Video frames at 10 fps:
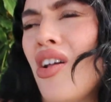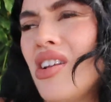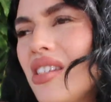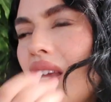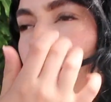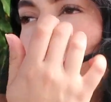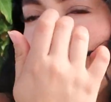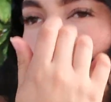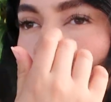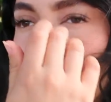Honestly, I feel
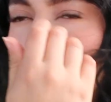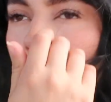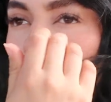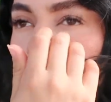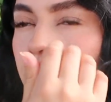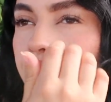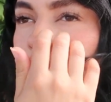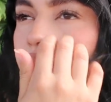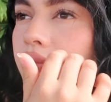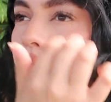like I might even,
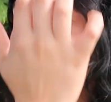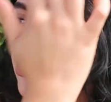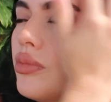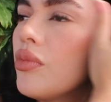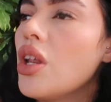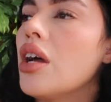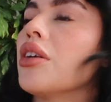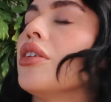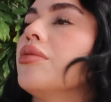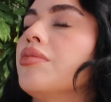I
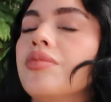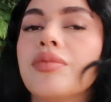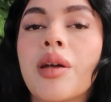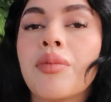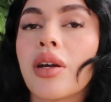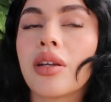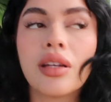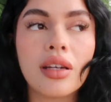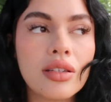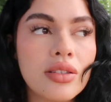don't know. I'm not gonna
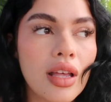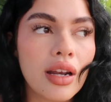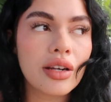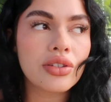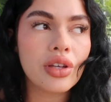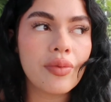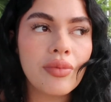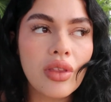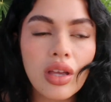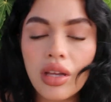get into that actually.
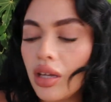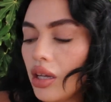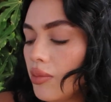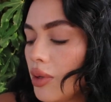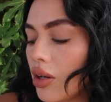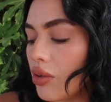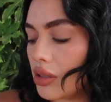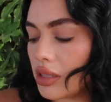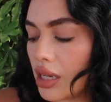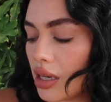I'm gonna go
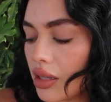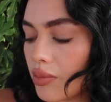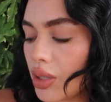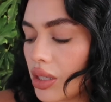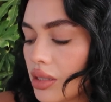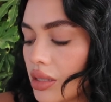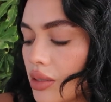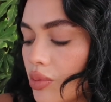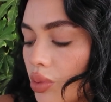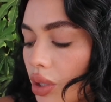inside, I think, because this
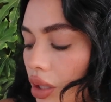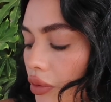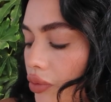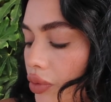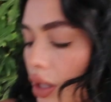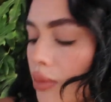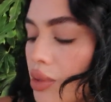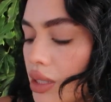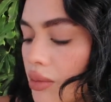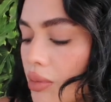is really fucking
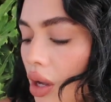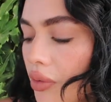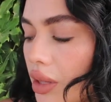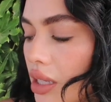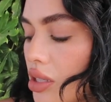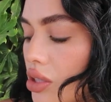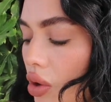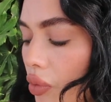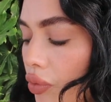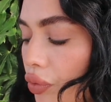pissing me off and it's
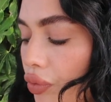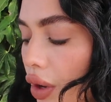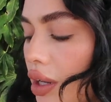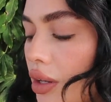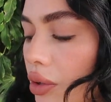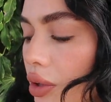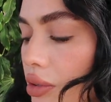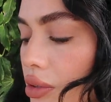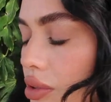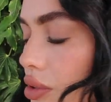so fucking gross.